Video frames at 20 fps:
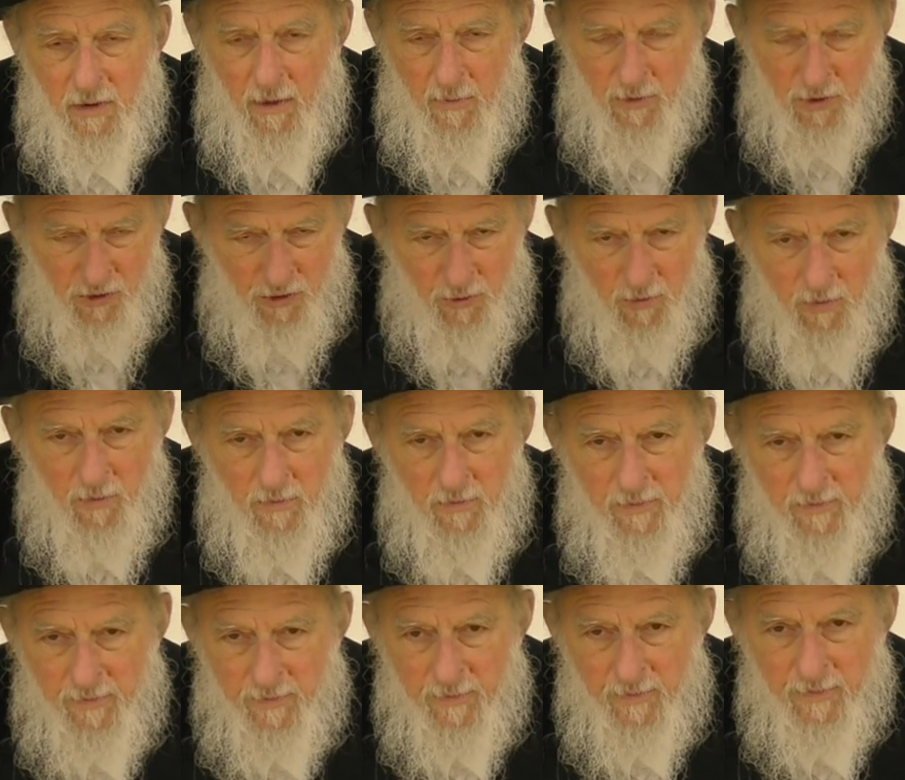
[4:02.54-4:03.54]
I'm a Jew.
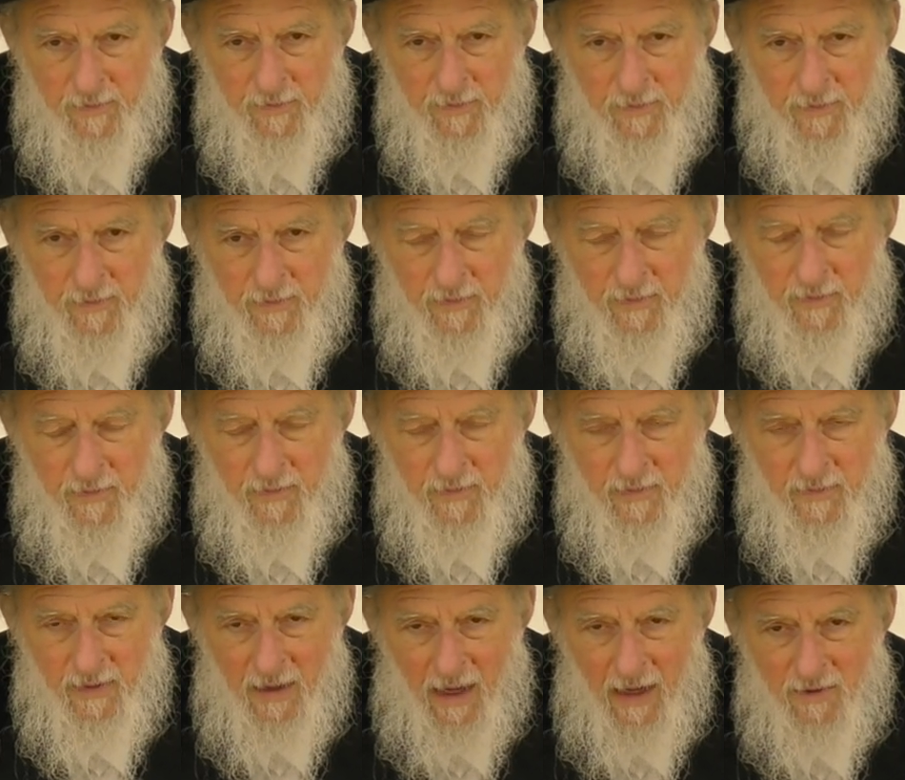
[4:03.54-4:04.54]

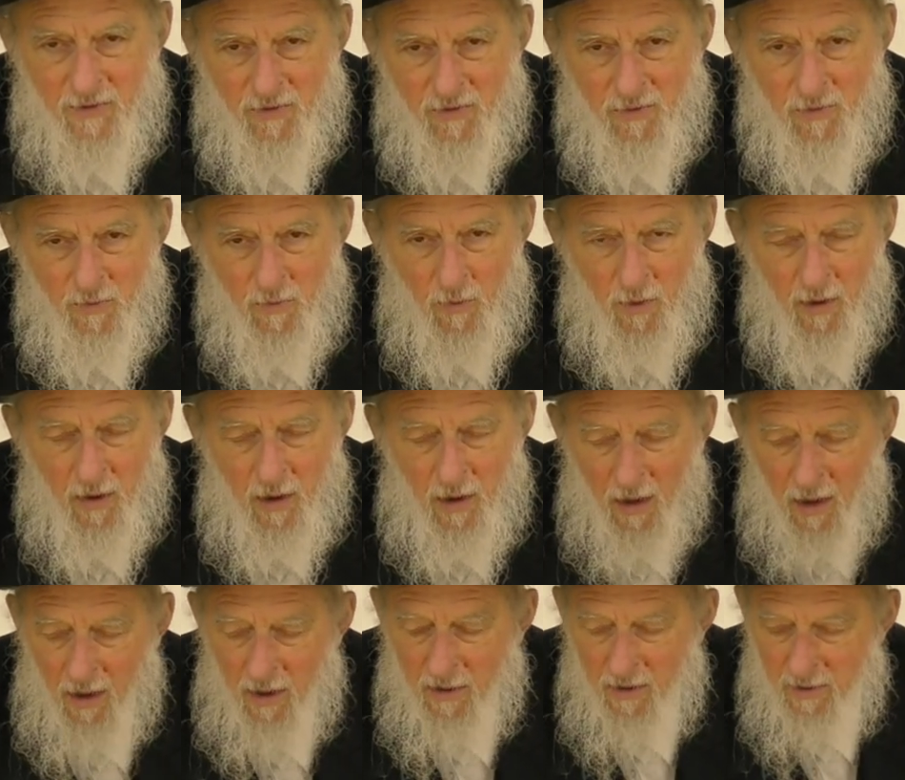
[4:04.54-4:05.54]
That's what
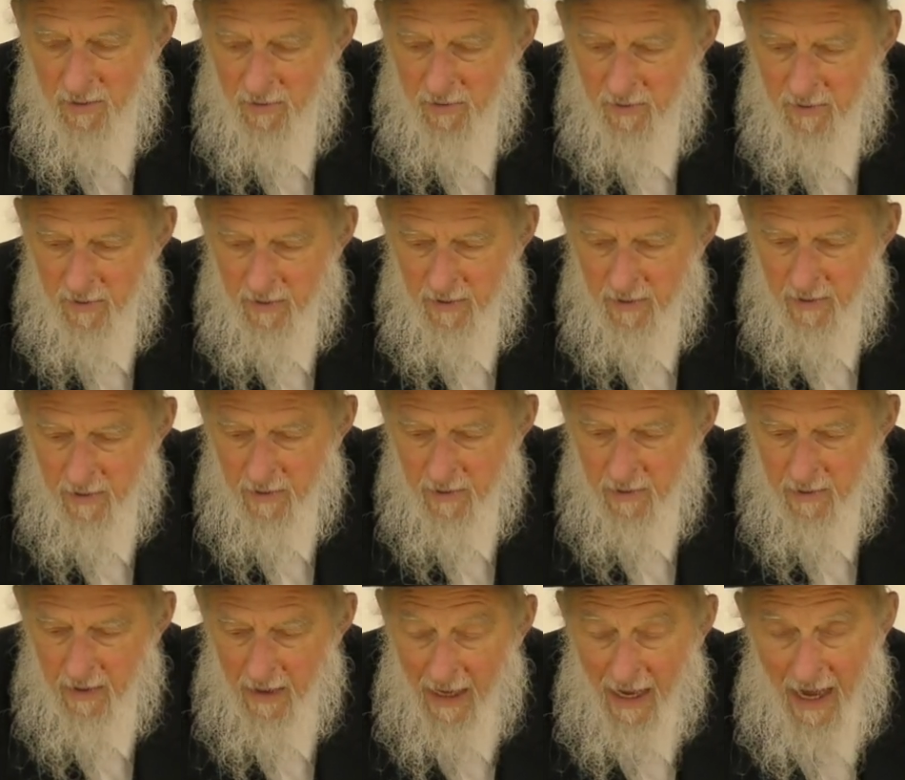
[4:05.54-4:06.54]
I
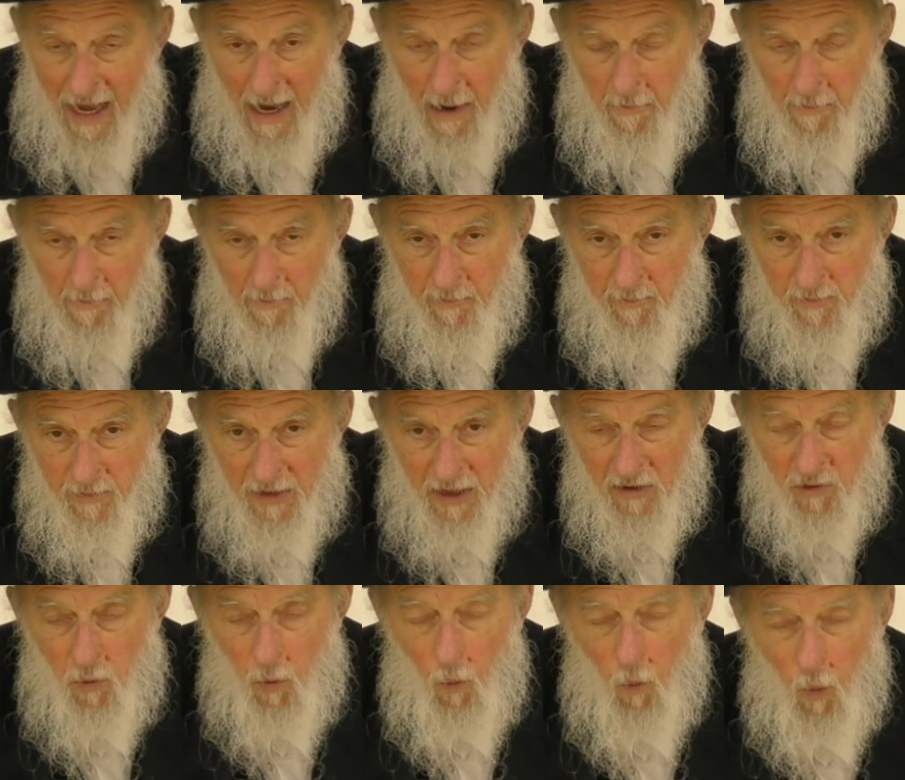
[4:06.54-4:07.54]
am.
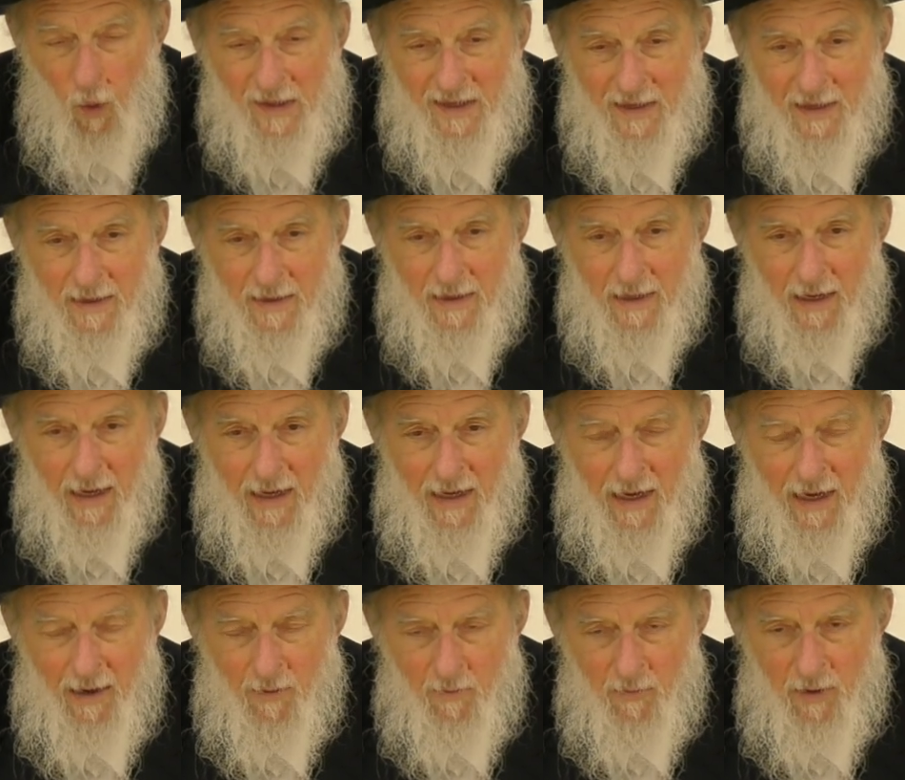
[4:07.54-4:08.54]
That's what I
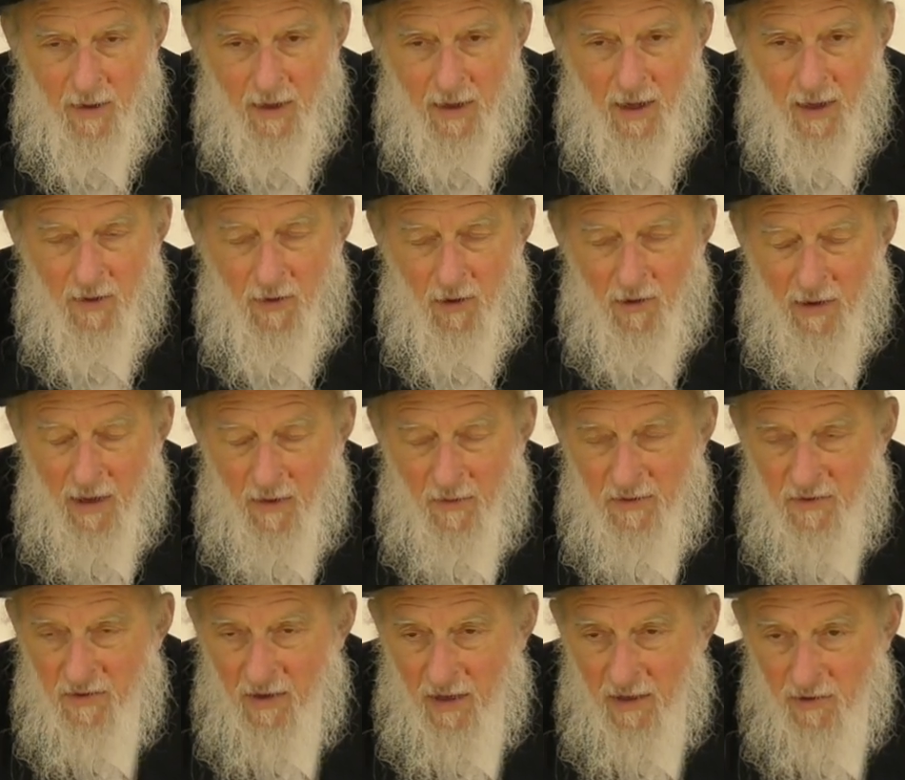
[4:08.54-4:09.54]
am. There are a lot of
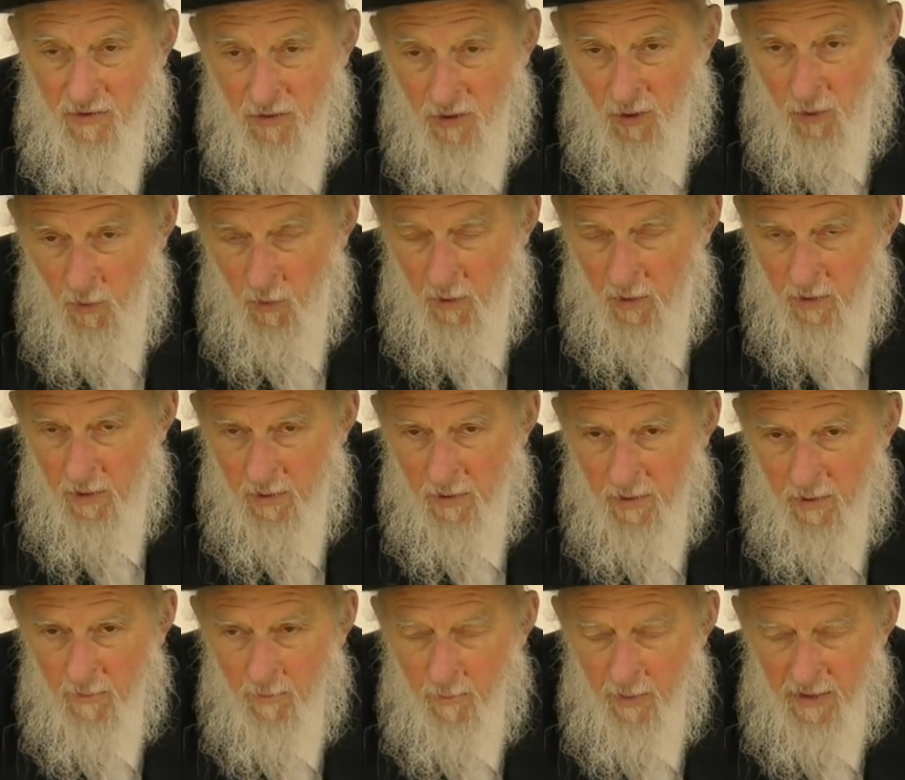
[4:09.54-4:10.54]
things that I do,
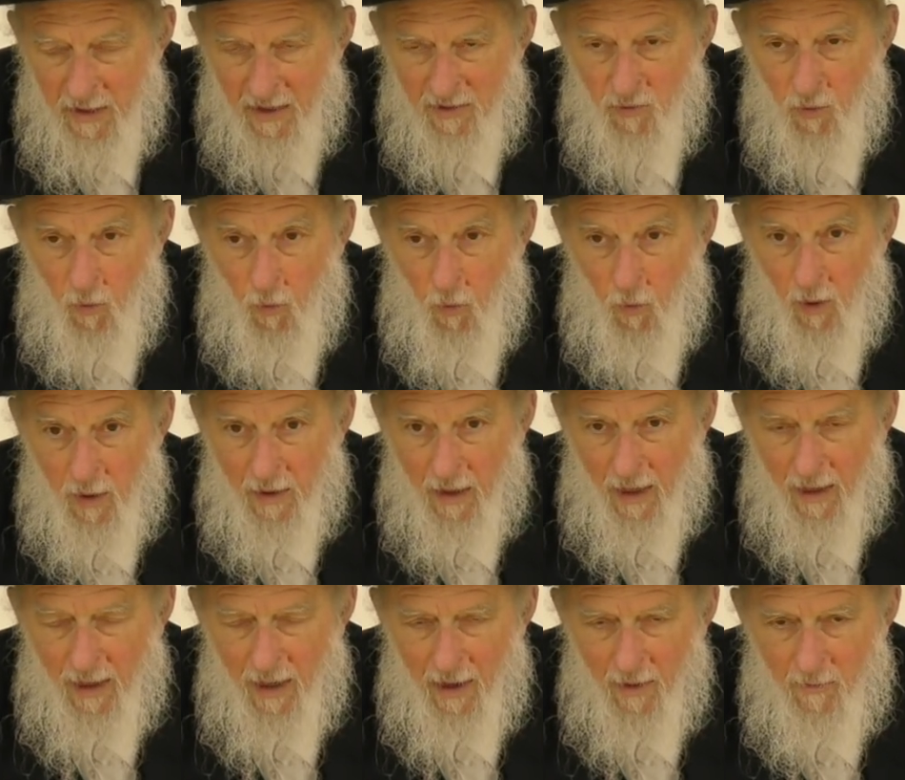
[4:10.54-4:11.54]
but that's what
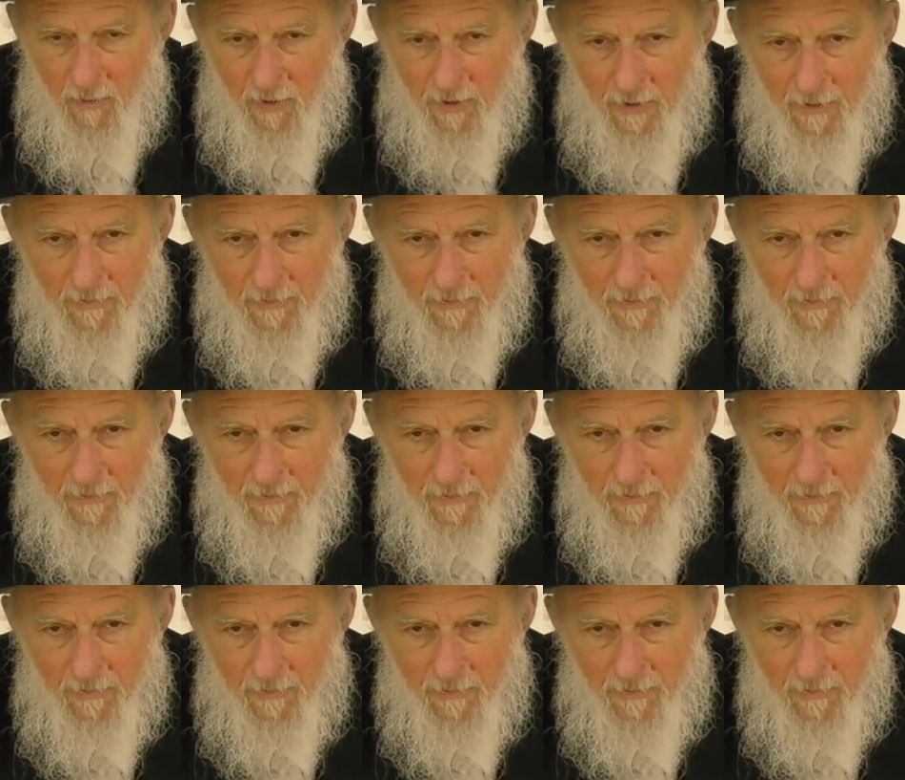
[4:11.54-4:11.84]
I am.